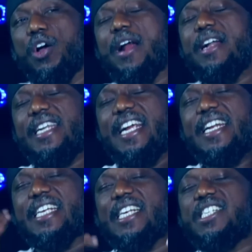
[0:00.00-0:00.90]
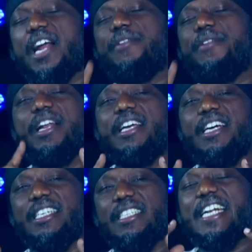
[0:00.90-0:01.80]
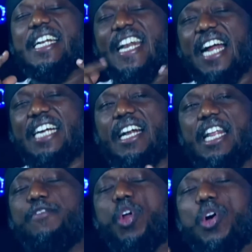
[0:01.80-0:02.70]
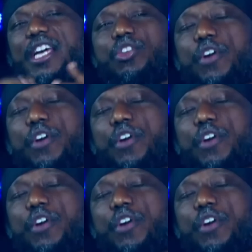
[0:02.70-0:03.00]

they necessarily did not live long enough to